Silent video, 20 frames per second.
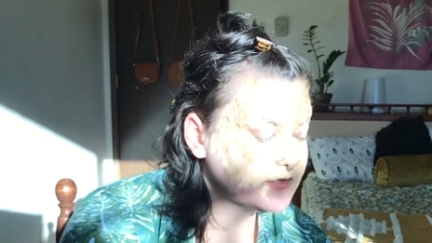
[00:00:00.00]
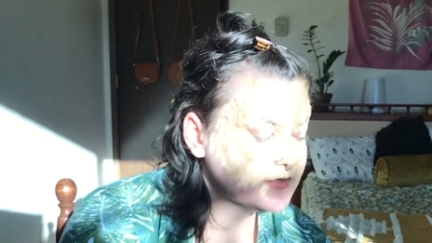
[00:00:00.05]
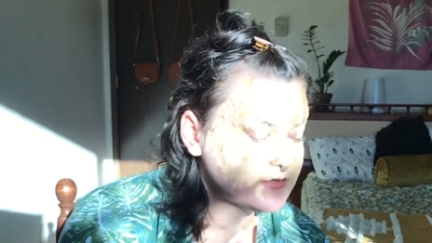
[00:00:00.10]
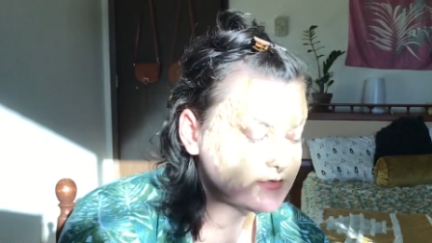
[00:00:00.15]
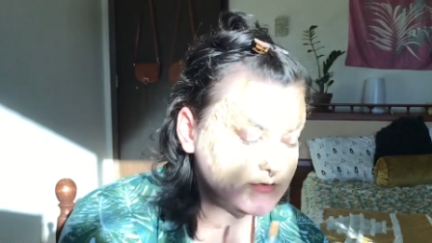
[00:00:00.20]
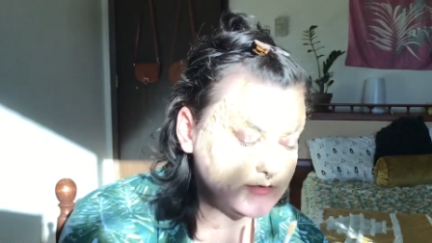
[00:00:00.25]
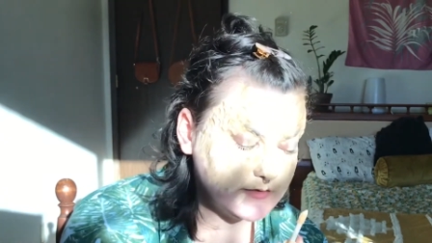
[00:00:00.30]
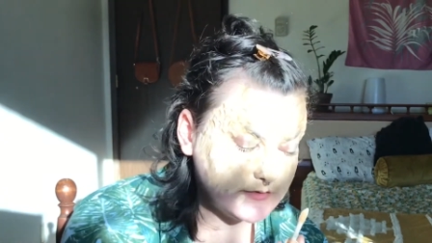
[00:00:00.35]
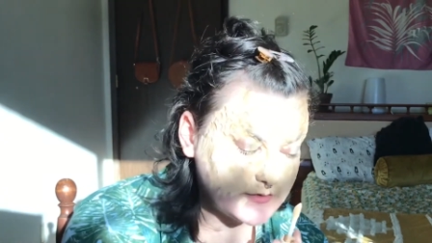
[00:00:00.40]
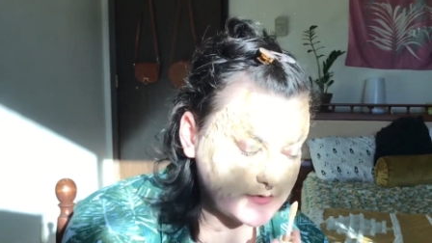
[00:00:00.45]

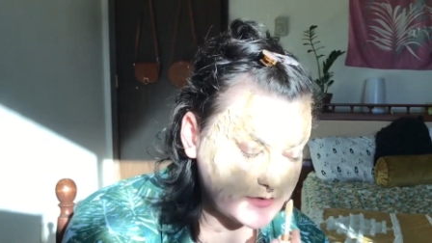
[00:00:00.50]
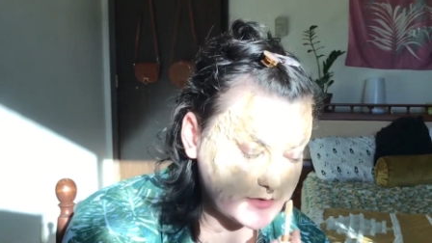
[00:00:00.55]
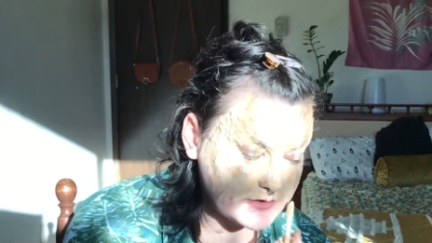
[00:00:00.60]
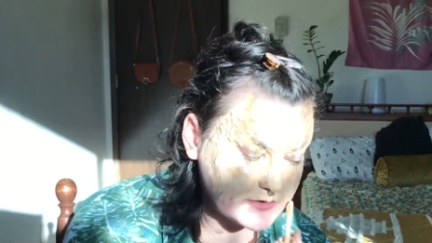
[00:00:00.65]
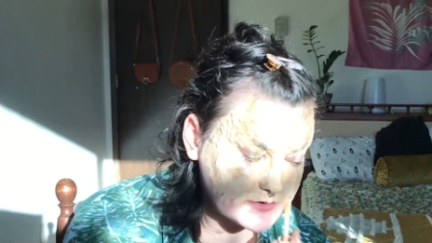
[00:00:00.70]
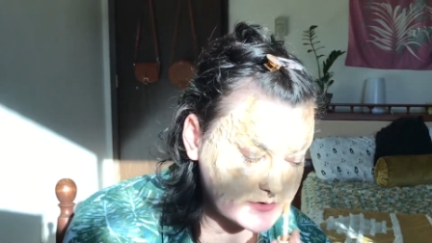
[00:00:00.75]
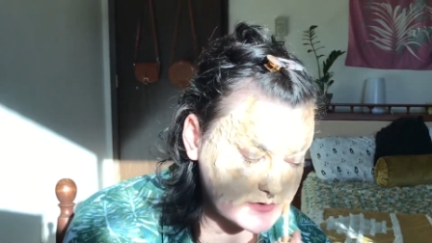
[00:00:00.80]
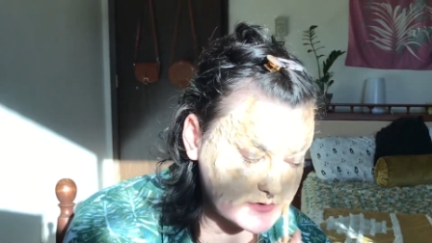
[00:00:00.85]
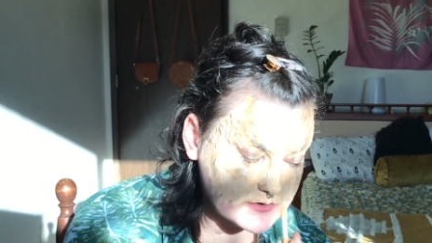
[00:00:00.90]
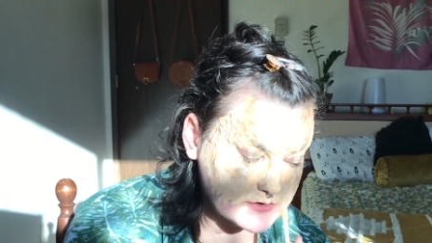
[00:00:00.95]
Now that these
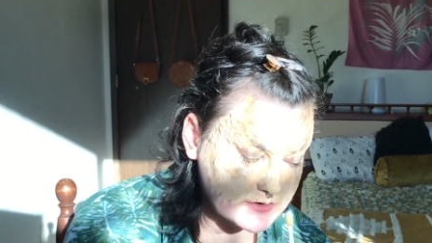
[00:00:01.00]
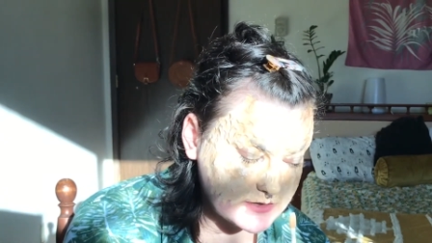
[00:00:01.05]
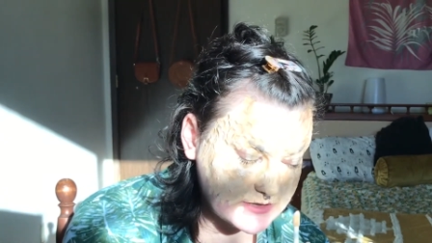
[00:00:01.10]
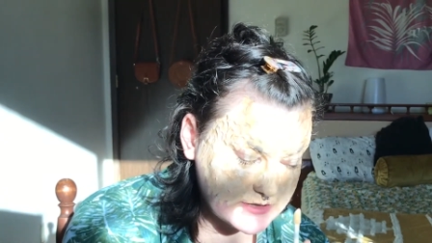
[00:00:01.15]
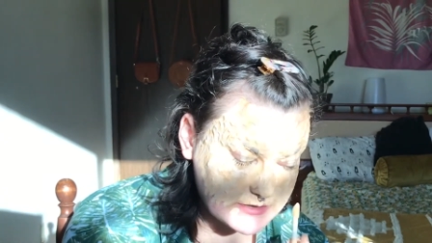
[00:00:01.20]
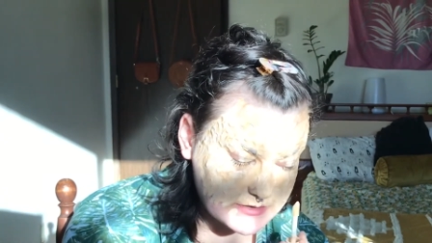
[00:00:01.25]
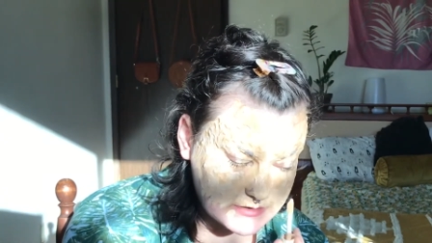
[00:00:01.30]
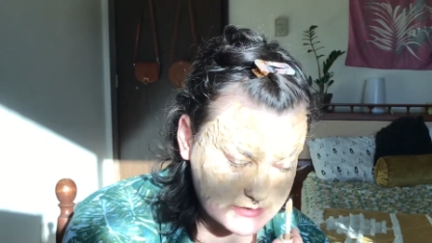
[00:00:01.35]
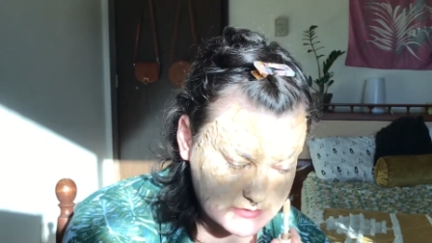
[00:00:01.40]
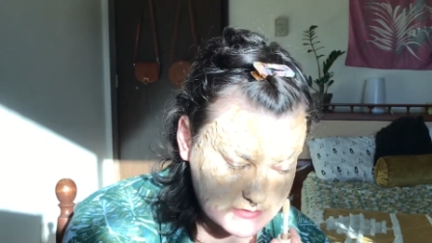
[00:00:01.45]
are kind
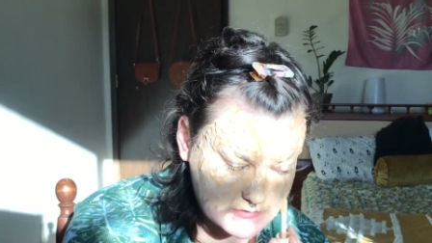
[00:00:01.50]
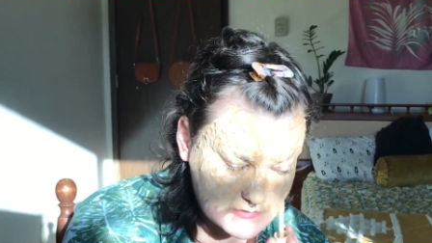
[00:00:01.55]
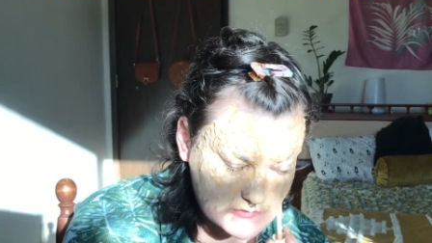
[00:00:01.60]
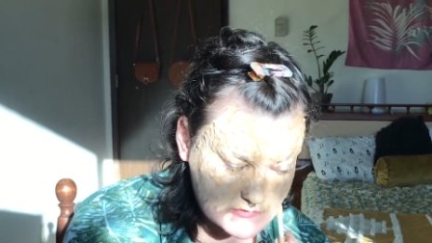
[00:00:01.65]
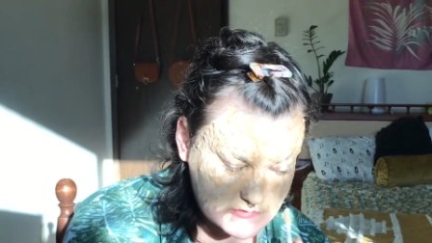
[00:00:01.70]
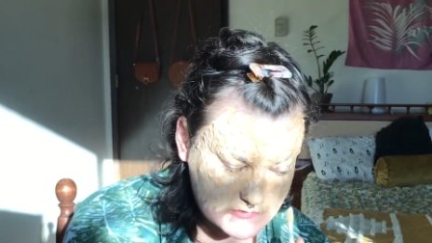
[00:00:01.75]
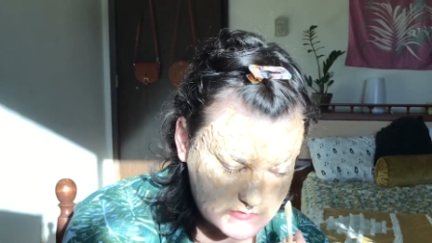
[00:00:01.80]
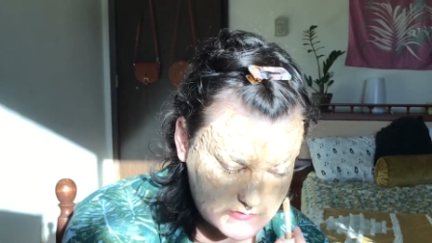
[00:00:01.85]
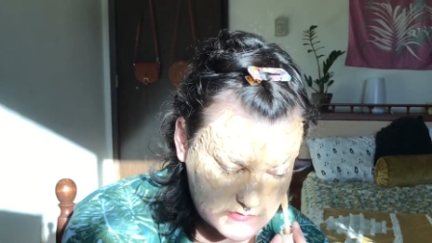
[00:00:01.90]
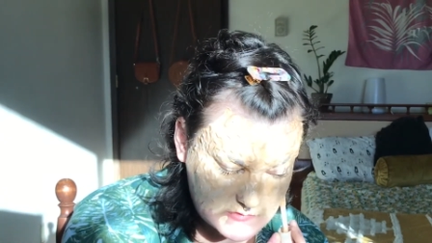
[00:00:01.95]
of
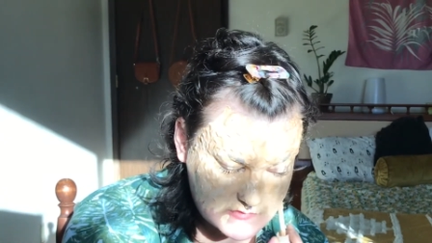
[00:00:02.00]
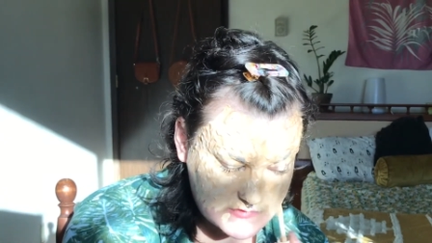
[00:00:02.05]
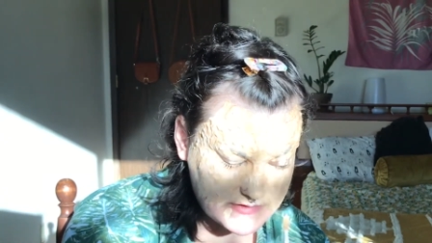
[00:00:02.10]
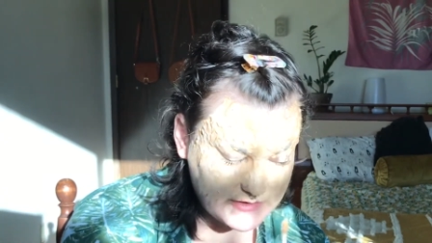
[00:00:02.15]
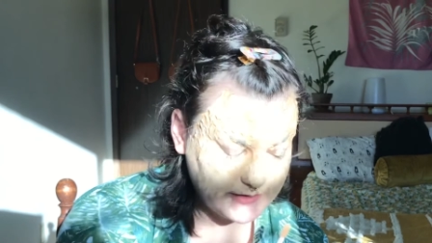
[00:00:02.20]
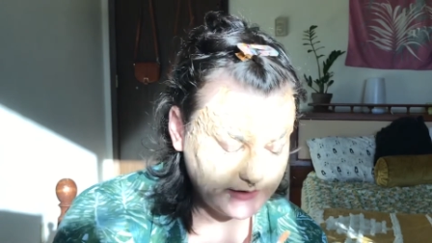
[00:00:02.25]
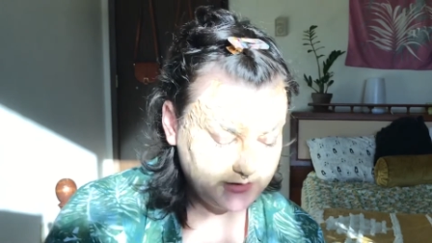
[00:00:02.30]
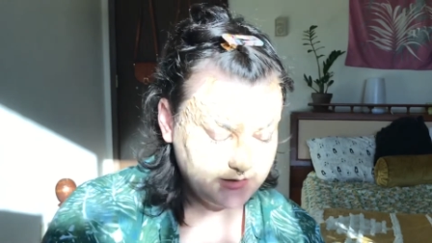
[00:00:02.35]
thinning